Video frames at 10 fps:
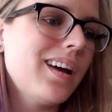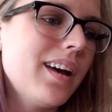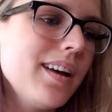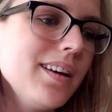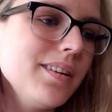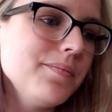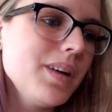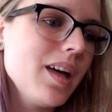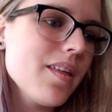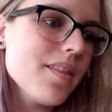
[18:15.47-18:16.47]

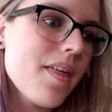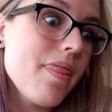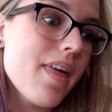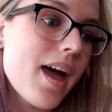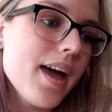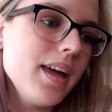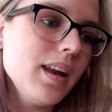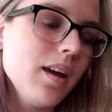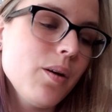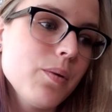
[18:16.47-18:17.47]
Other than that,
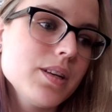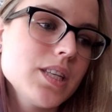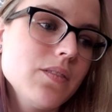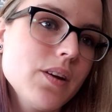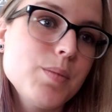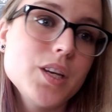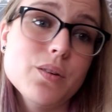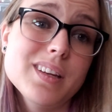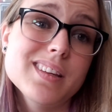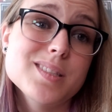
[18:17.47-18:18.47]
what else have I been
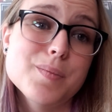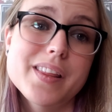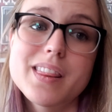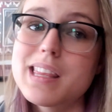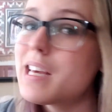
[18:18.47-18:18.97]
doing this month?